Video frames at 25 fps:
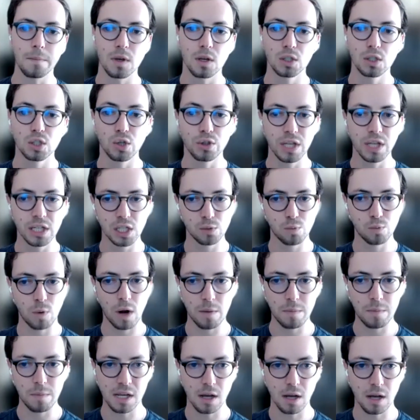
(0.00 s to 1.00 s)
So this is where
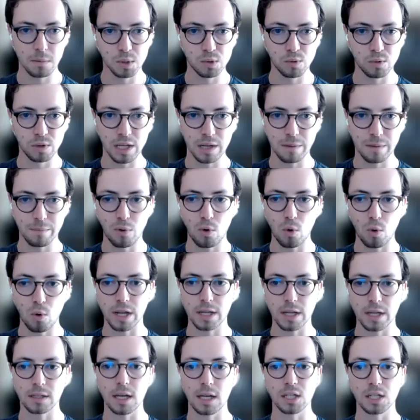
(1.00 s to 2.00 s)
it becomes really
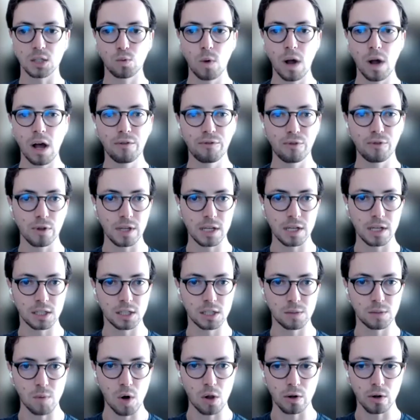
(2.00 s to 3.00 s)
important as well for these
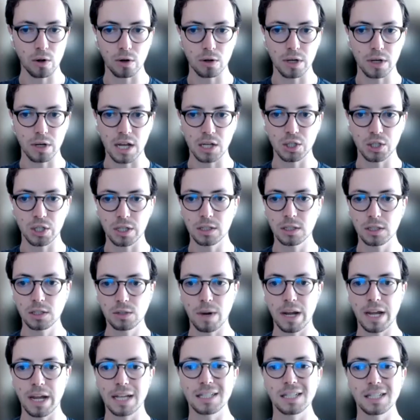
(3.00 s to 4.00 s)
smaller nations,
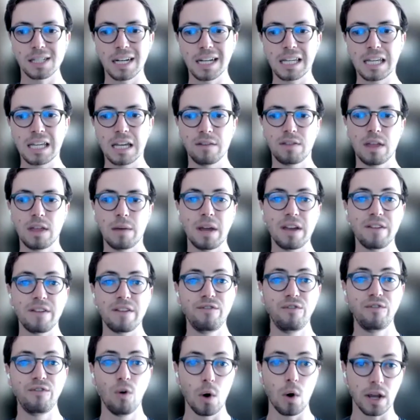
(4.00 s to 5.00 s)
right? It's going to give them a
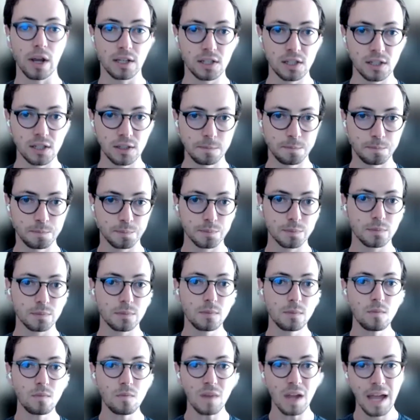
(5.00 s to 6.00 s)
voice
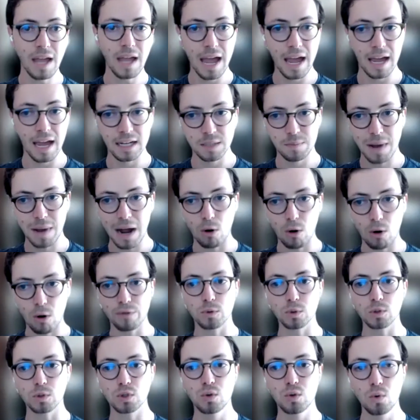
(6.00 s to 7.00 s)
and
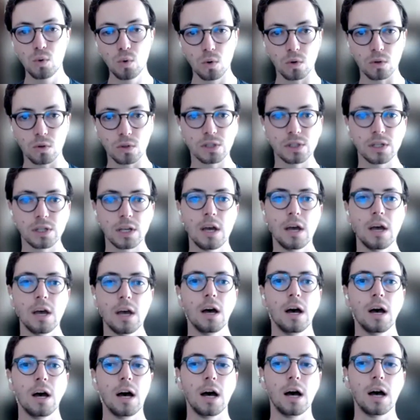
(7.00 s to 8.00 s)
powerful tools
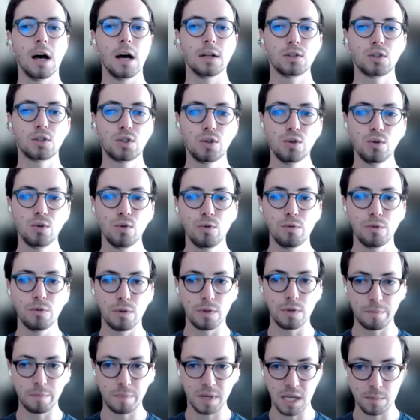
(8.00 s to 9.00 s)
to
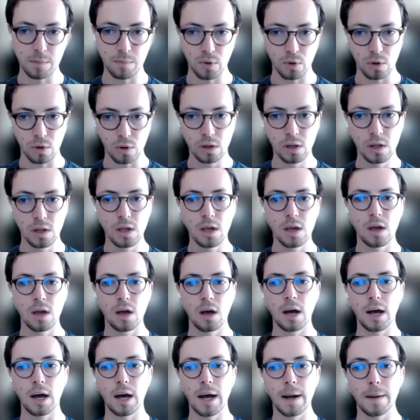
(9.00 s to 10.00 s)
the people
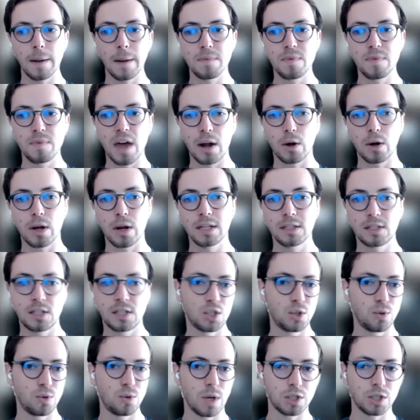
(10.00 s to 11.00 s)
that are in
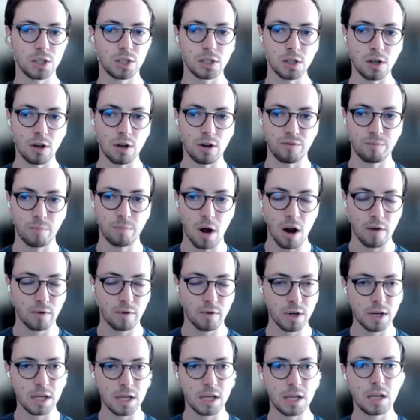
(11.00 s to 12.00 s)
situations of
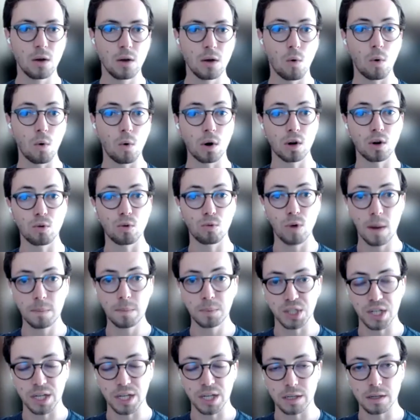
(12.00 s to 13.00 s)
poverty or
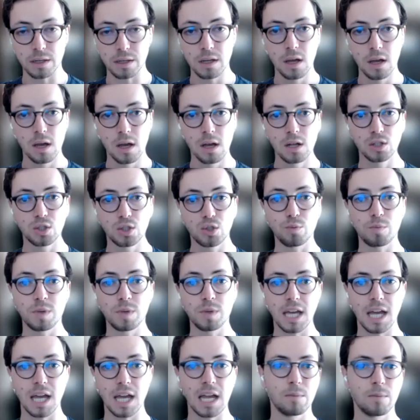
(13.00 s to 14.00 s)
corruption to
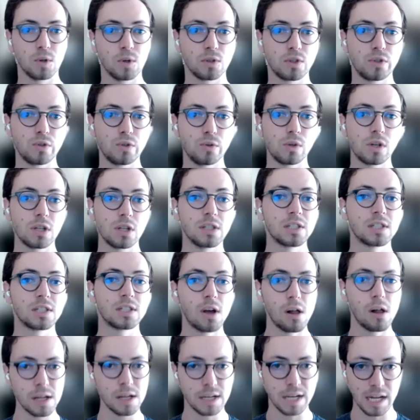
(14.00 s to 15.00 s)
be able to
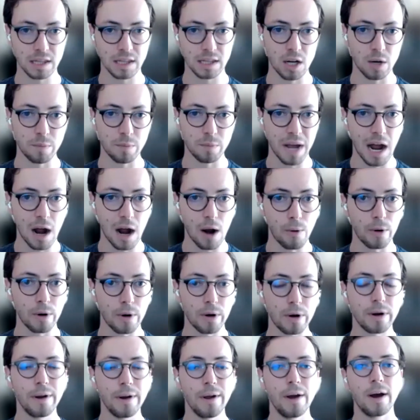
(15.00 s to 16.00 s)
consolidate their
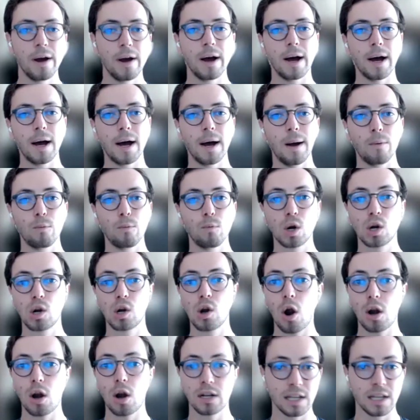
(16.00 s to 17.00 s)
power
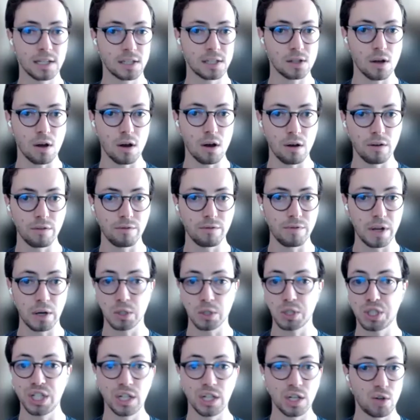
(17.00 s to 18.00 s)
regardless of their
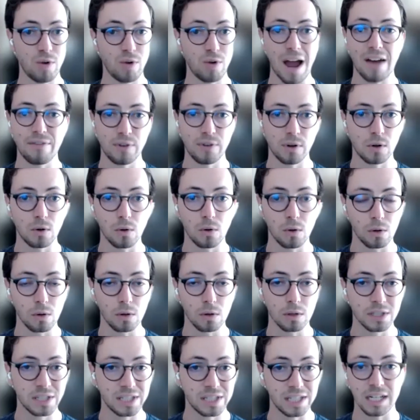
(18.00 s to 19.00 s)

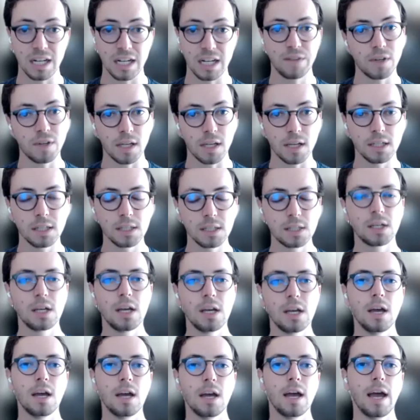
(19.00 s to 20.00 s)
geographical significance,
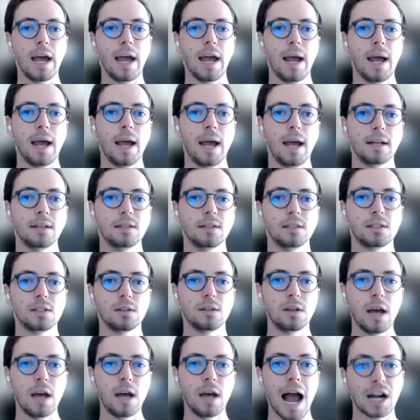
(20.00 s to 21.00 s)
and
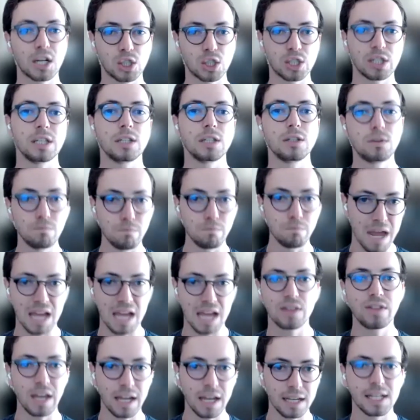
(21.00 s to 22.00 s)
actually
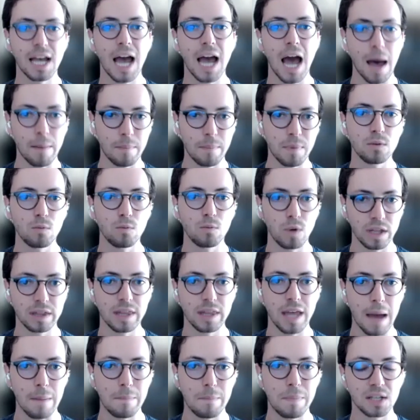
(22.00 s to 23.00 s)
make things happen with
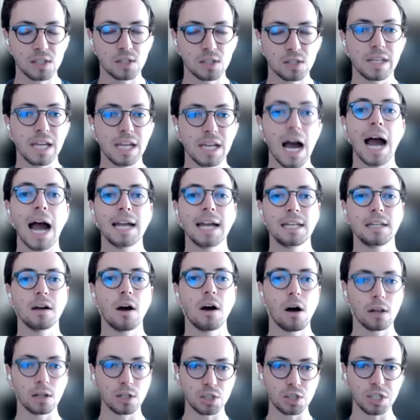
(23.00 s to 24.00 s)
that based on the
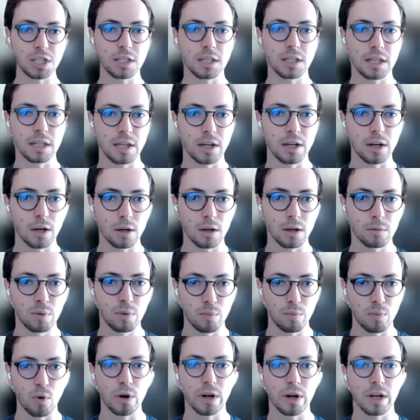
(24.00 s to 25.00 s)
ideology that they're
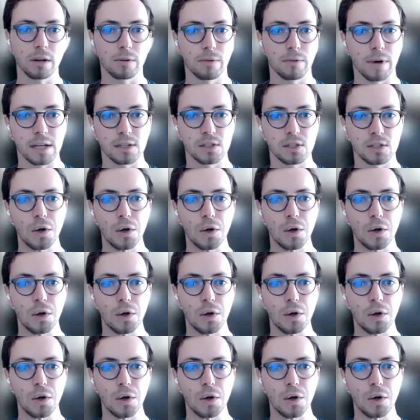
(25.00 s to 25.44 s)
purporting, right?